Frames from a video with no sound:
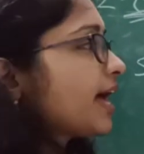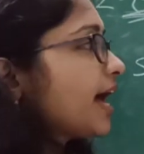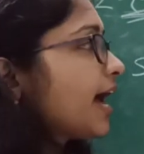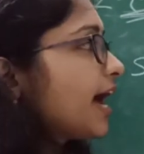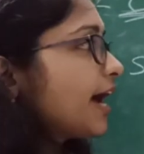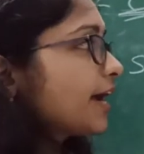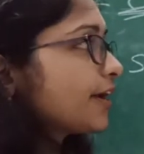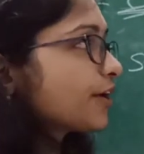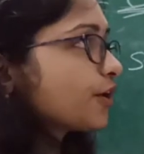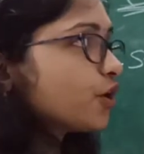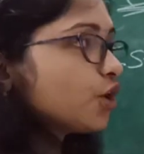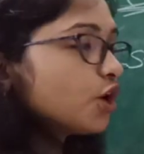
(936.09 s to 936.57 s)

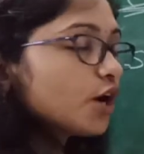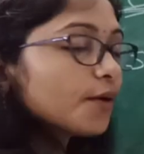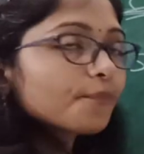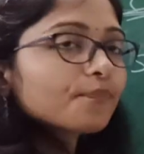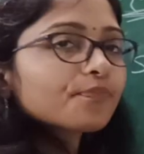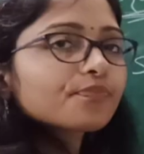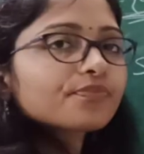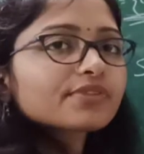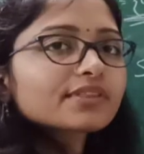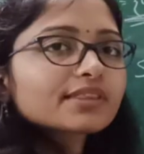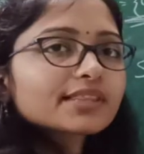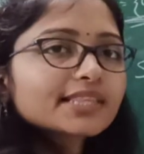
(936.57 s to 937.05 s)
I
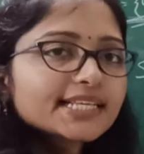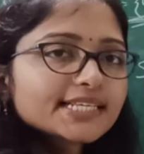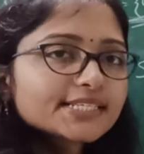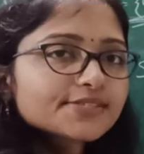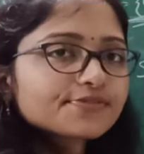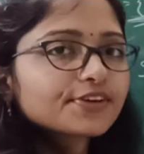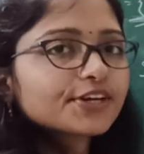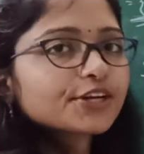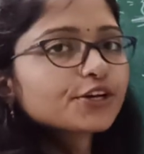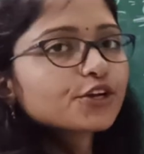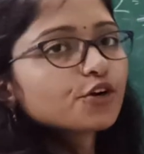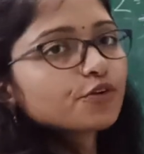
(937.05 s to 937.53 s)
hope this
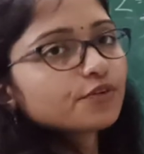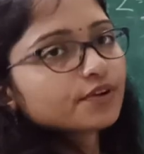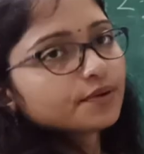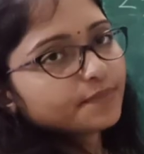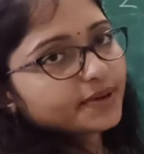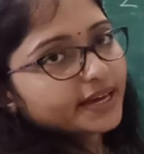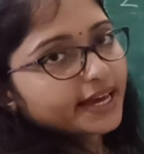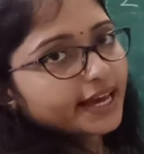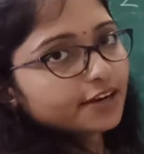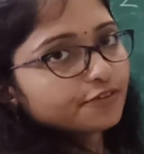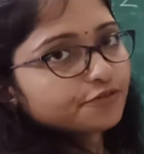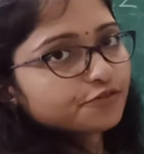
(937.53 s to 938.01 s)
video will
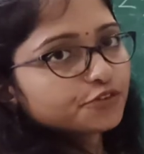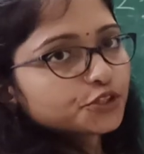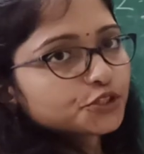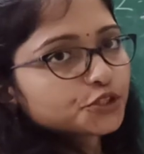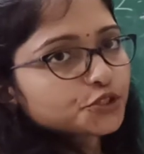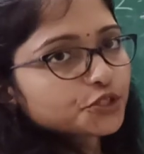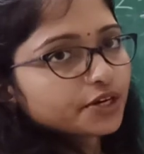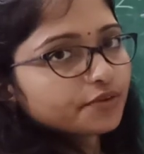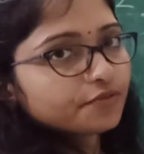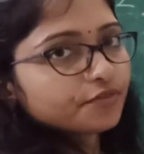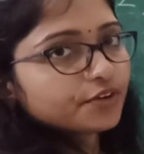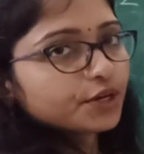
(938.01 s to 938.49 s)
be helpful
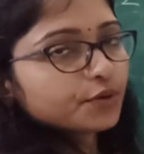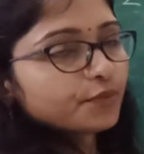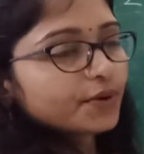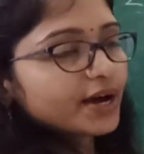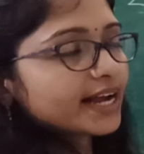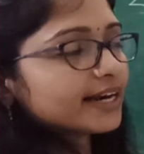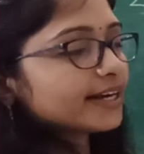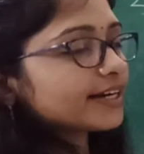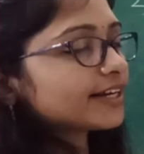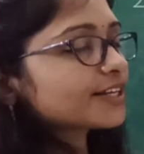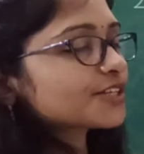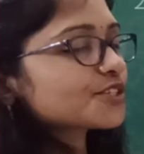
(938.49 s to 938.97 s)
to
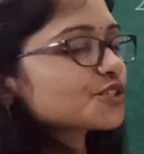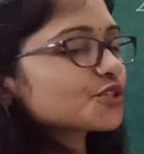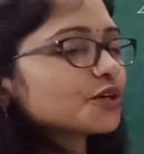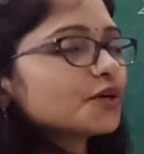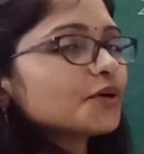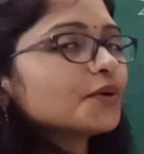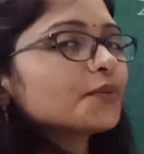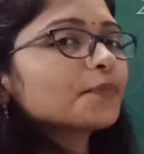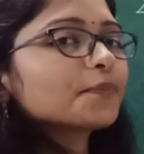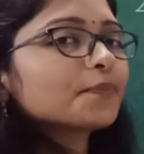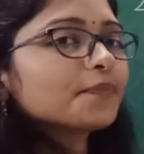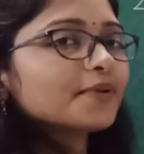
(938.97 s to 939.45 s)
everyone.
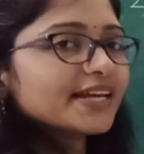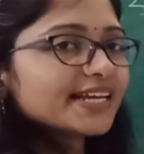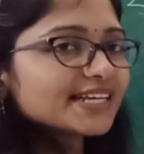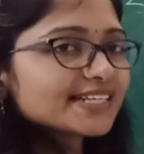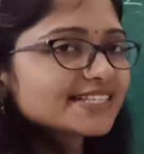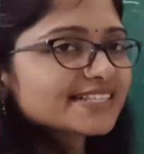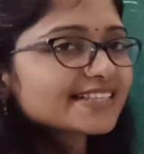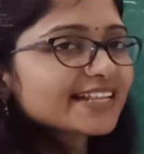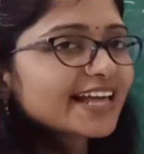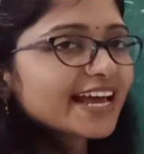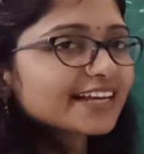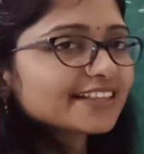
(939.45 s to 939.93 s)
So
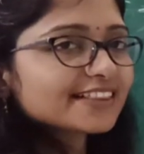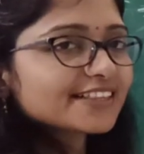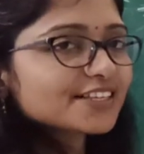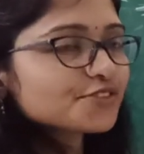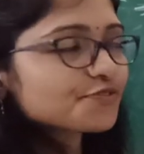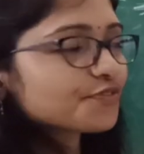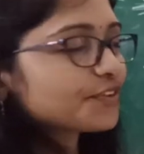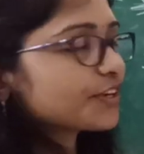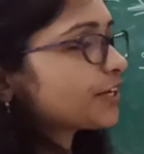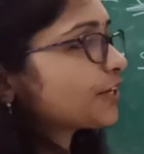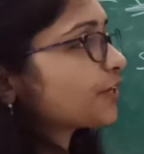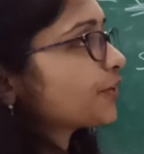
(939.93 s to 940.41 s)
please like
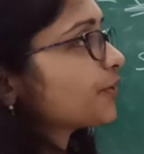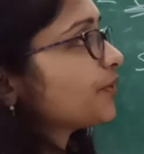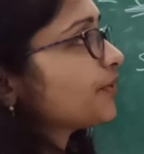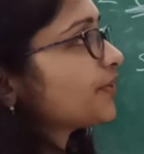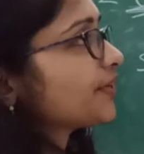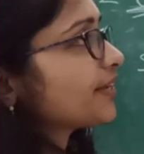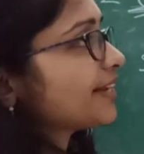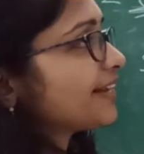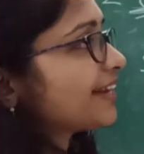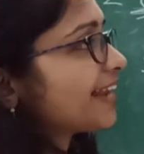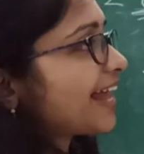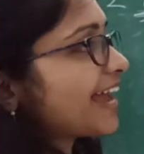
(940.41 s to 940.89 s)
this
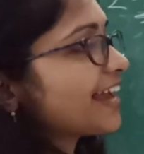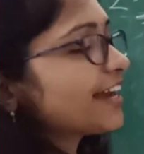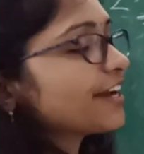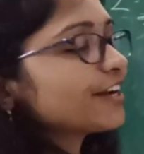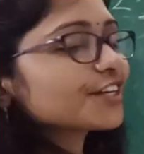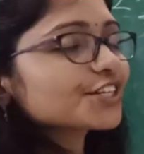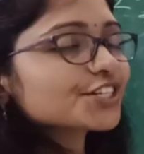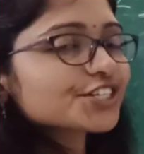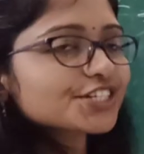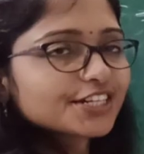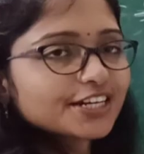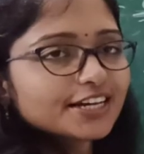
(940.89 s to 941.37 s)
video,
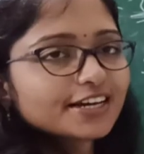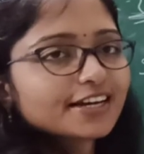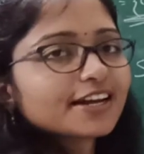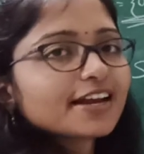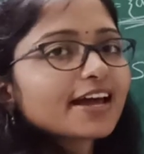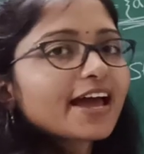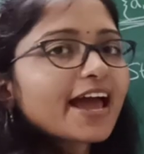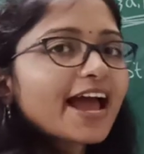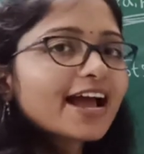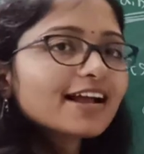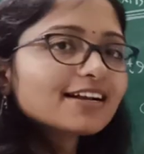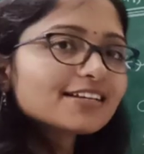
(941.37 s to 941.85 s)
like,
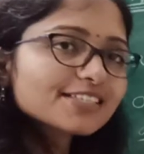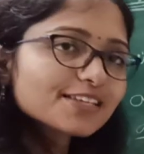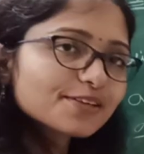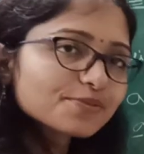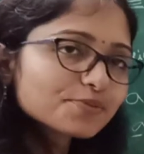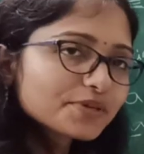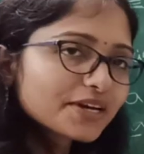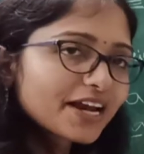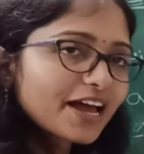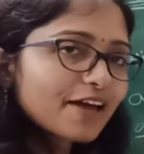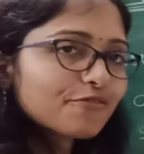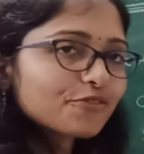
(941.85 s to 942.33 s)
share and
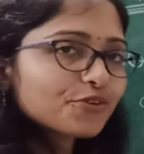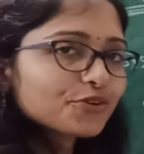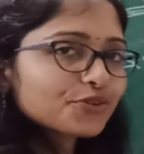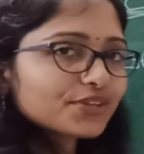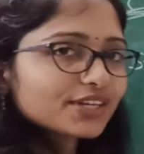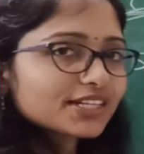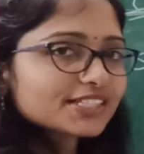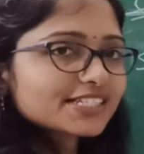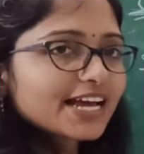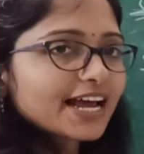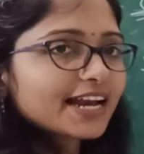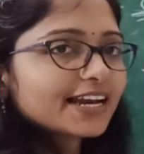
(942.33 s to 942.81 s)
subscribe to
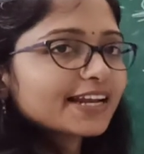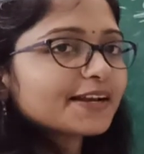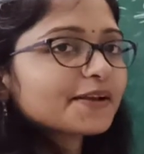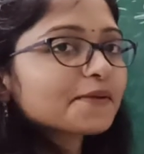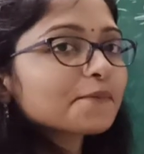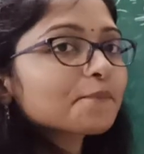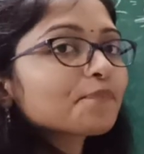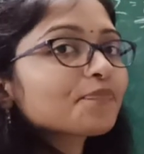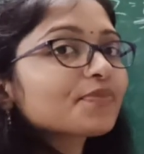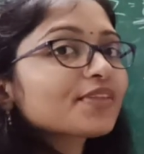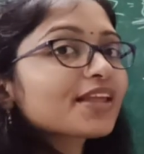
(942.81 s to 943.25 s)
the channel.